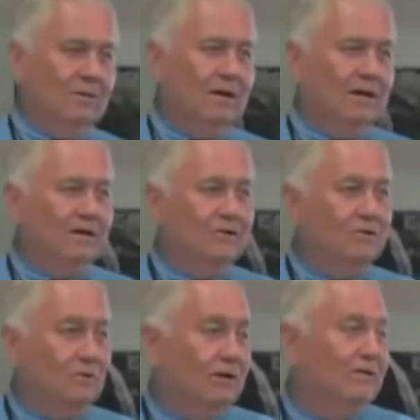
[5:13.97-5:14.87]
Well, there's
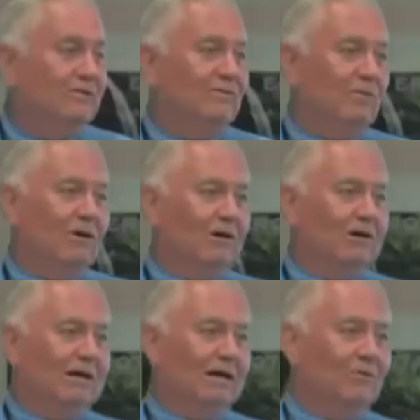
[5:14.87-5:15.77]
a reason for
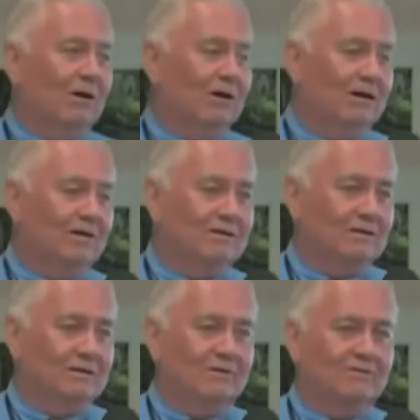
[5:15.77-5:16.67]
it, and what it
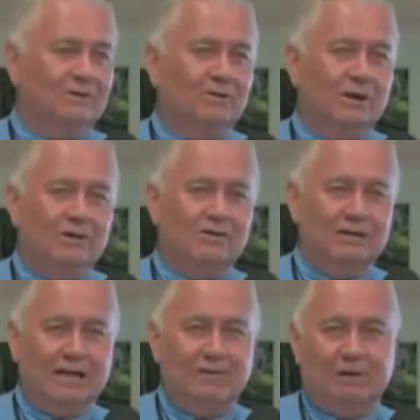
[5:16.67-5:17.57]
is if you
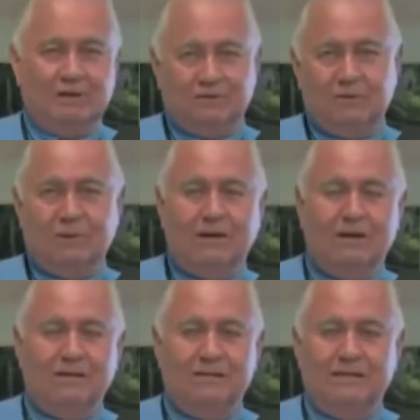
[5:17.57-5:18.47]
understand about
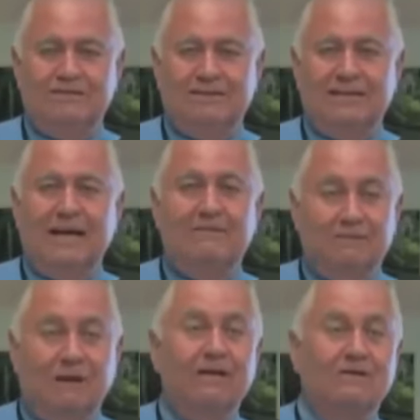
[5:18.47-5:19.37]
superconductivity and
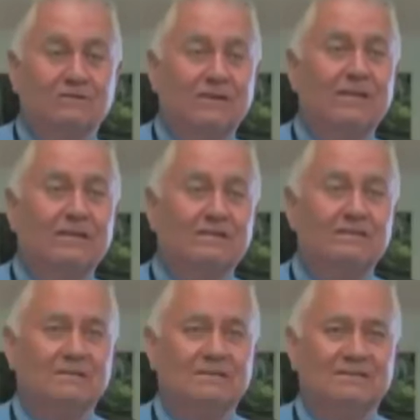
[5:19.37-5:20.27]
flux
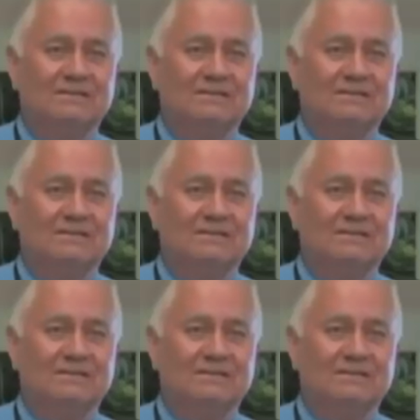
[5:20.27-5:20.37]
fields,